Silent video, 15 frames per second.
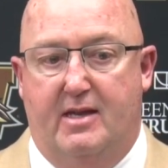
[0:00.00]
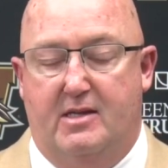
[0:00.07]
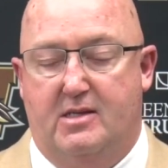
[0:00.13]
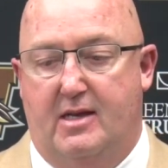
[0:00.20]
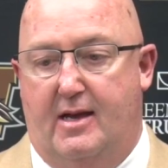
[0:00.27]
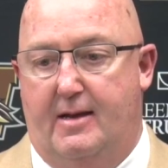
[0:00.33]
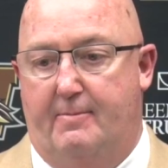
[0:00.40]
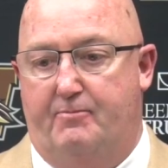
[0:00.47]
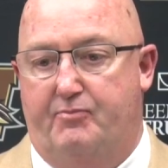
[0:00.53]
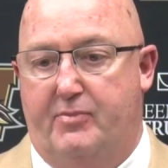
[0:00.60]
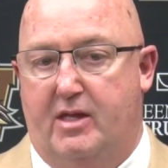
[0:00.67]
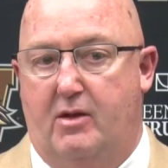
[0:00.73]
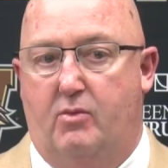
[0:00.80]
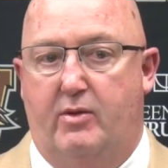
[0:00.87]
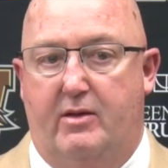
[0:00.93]
But,
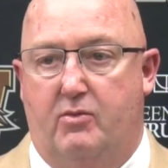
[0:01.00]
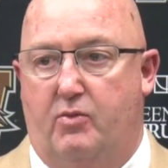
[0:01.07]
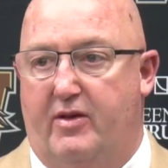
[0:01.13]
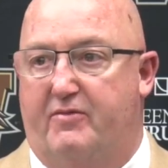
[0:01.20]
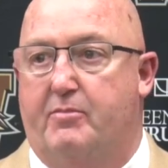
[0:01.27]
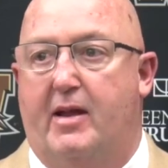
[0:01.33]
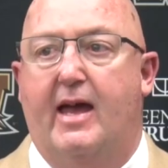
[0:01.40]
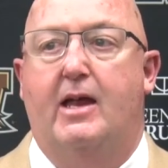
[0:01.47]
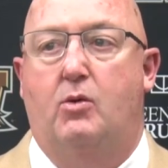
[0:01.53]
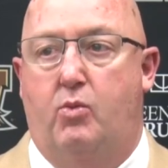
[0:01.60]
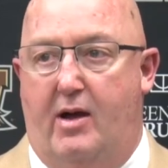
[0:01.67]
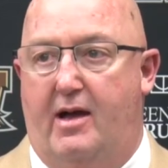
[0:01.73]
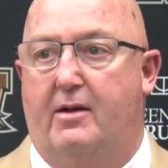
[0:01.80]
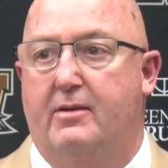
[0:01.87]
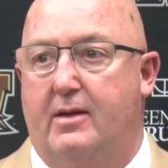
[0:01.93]
you know, we've played
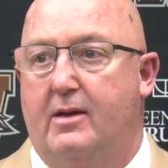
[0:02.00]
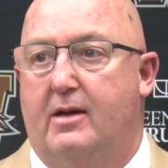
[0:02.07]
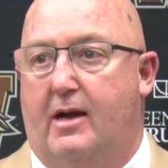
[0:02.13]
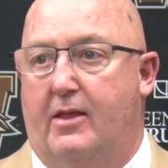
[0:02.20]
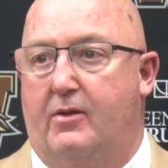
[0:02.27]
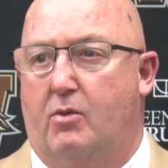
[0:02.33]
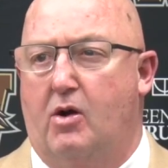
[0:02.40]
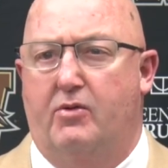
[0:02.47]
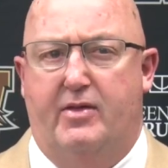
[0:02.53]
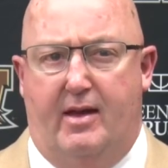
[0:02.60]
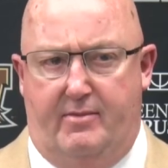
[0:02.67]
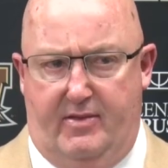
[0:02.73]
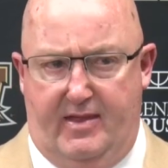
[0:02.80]
well on the road.